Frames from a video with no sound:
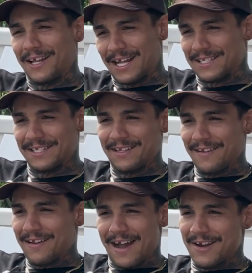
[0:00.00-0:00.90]
Like
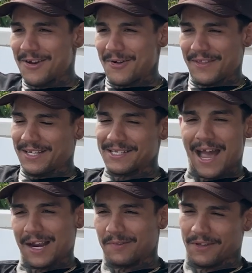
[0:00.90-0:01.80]
I know the
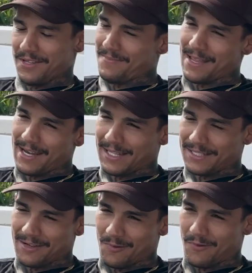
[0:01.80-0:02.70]
exact feeling, man. It's
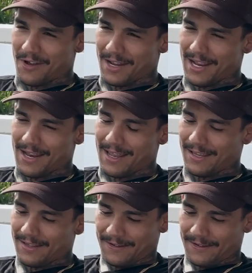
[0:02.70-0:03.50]
so funny and like,